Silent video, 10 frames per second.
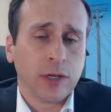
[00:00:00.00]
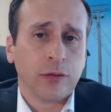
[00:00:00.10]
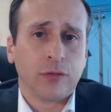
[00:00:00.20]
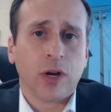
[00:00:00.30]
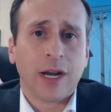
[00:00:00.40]
a
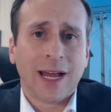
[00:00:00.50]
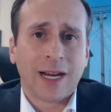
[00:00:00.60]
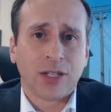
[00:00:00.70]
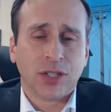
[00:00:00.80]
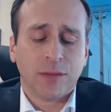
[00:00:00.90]
fraud
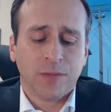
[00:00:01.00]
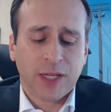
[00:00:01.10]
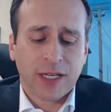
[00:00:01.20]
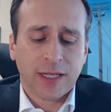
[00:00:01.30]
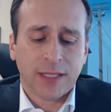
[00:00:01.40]
action
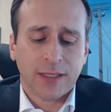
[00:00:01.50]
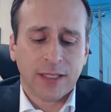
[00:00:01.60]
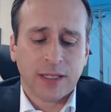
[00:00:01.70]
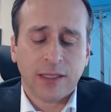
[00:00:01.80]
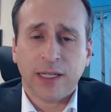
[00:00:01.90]
and
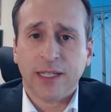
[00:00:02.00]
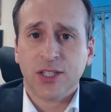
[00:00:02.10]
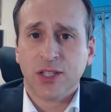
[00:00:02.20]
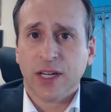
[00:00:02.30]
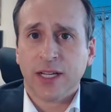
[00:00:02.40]

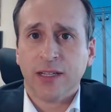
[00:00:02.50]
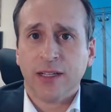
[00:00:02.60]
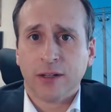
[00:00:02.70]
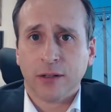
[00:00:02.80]
allege that